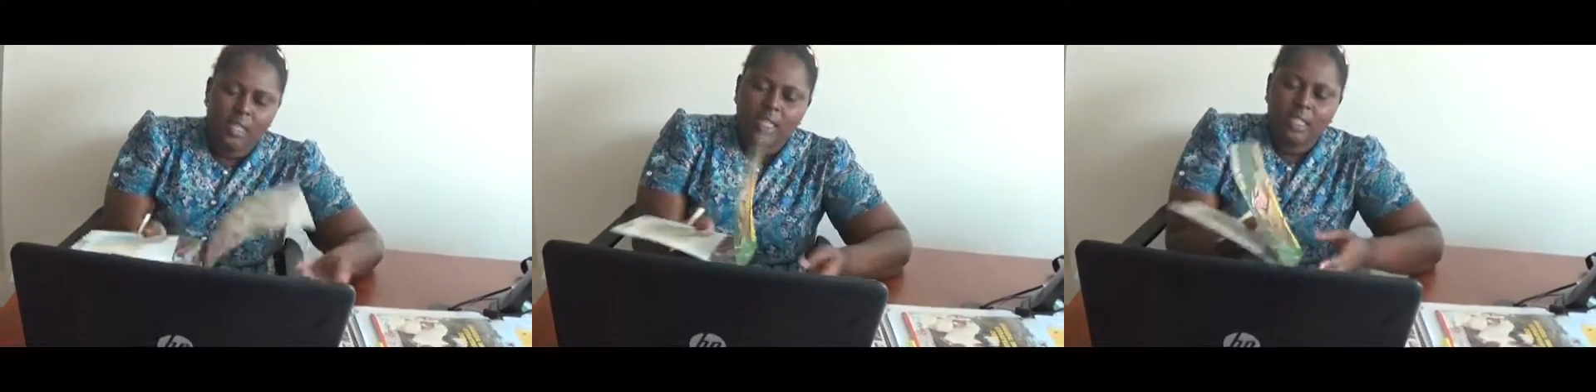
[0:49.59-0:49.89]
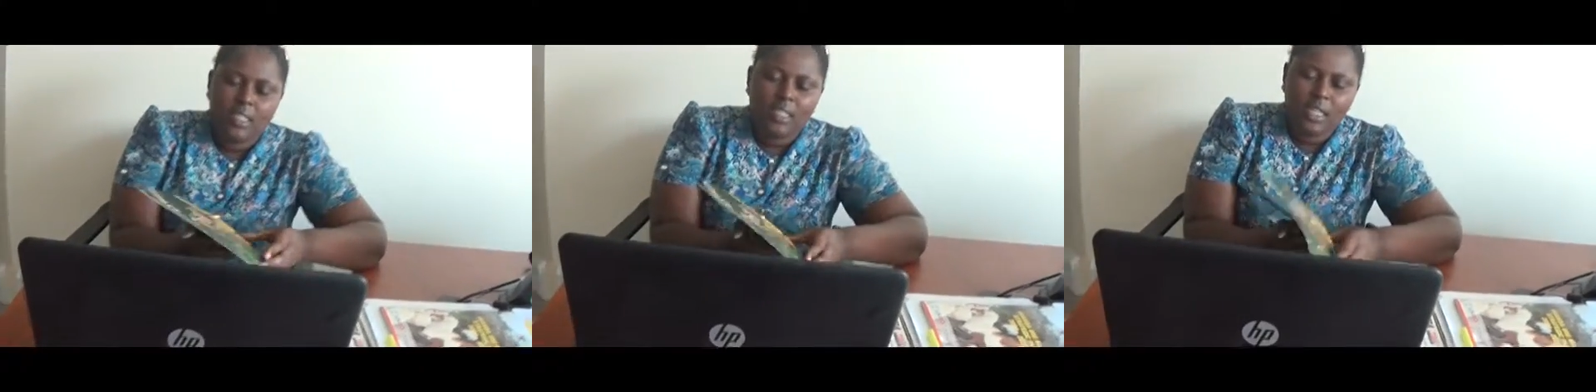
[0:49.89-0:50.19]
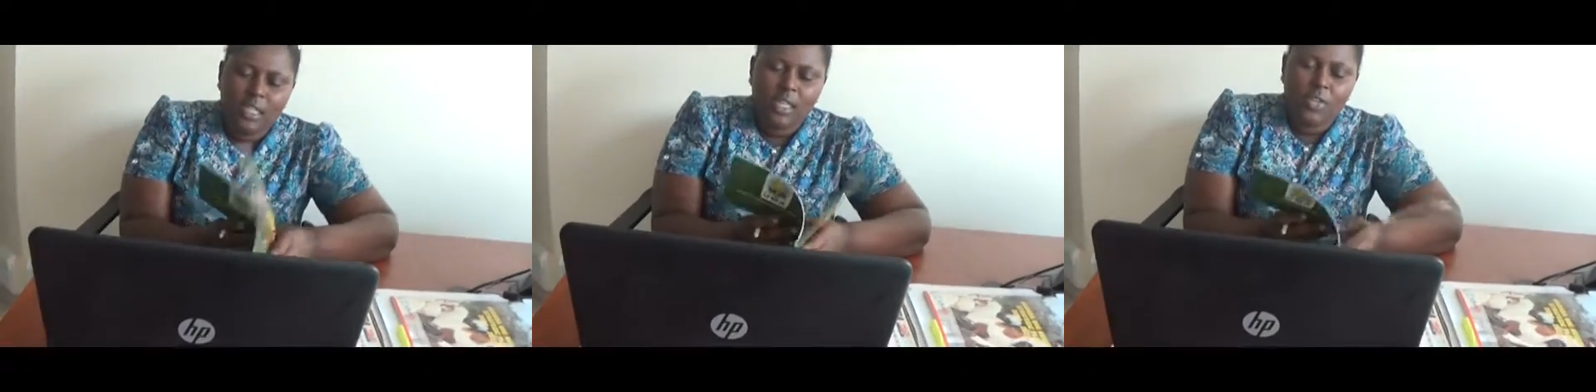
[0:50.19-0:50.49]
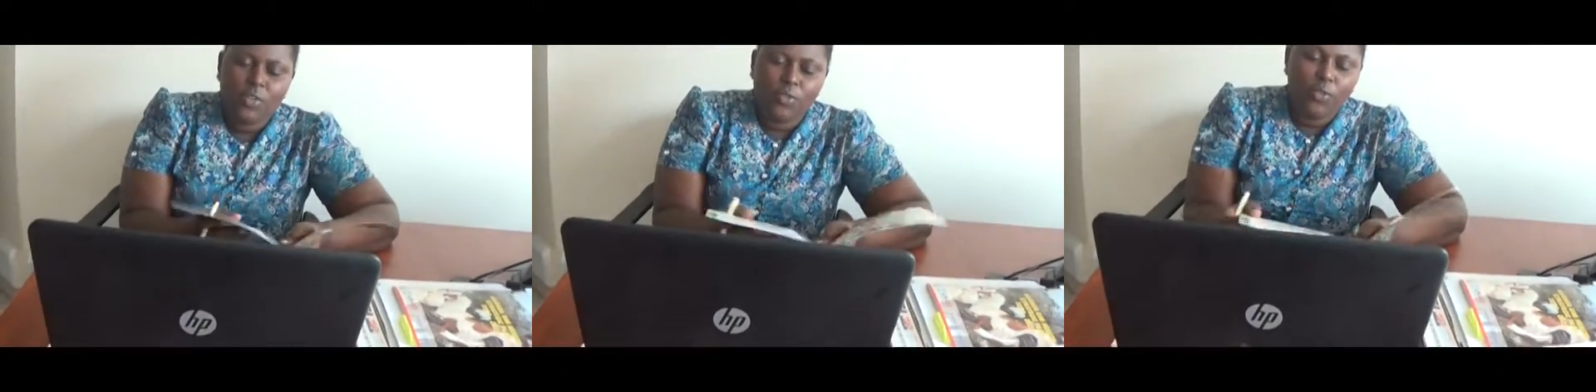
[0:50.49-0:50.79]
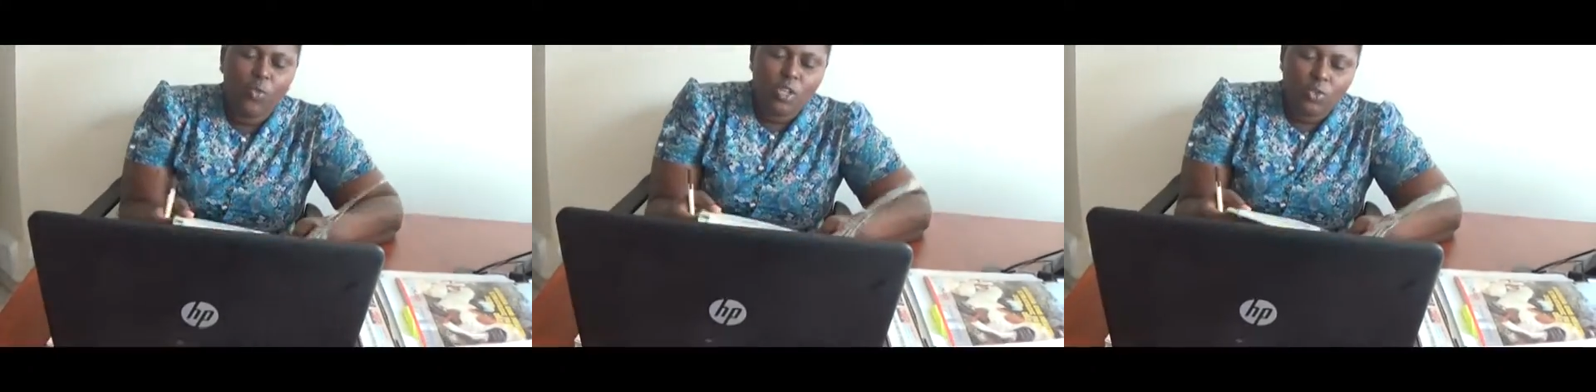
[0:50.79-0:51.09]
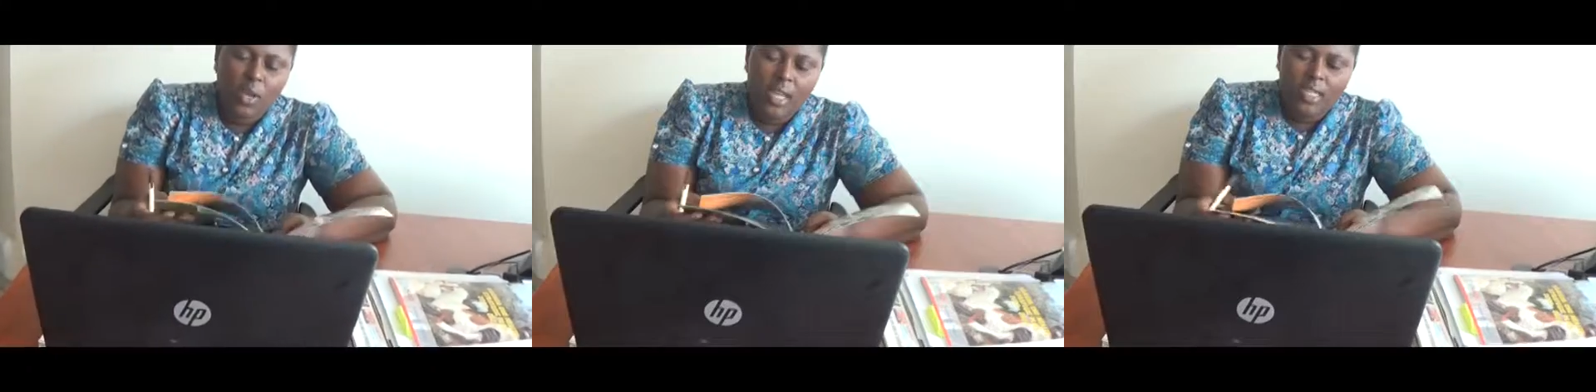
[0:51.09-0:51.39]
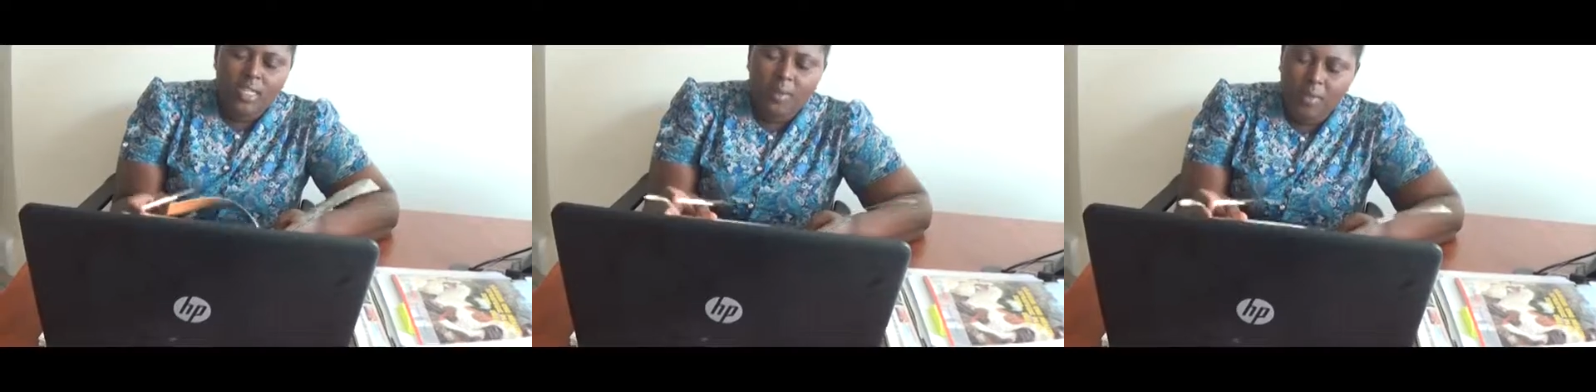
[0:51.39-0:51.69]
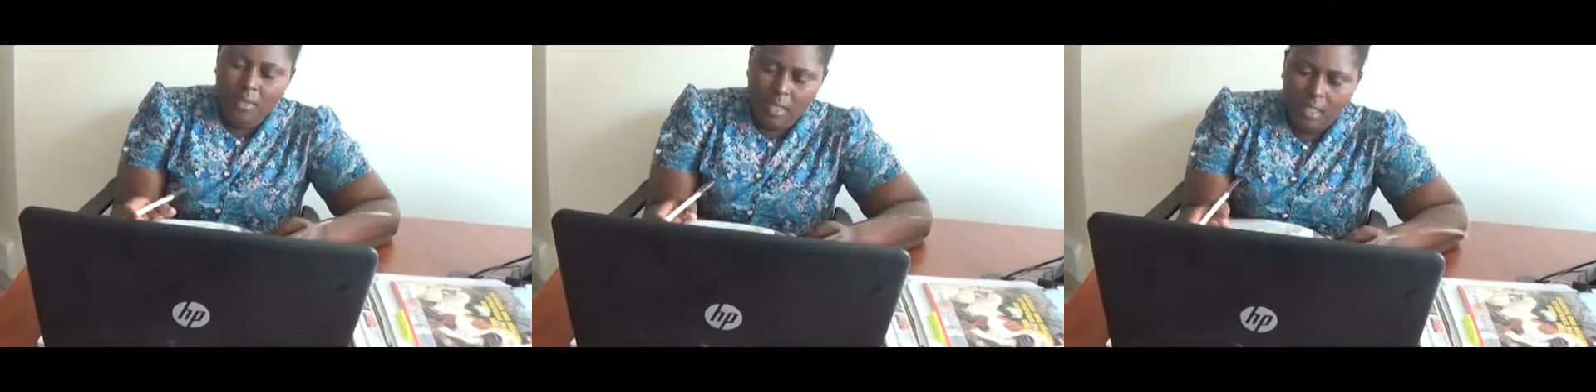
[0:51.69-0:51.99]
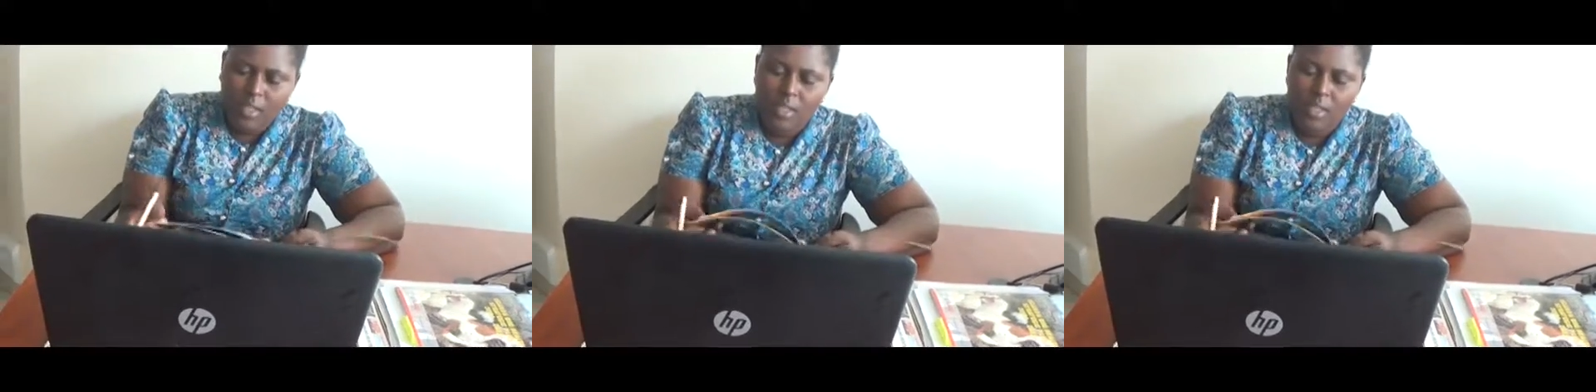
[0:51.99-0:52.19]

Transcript: they say if you want to hide something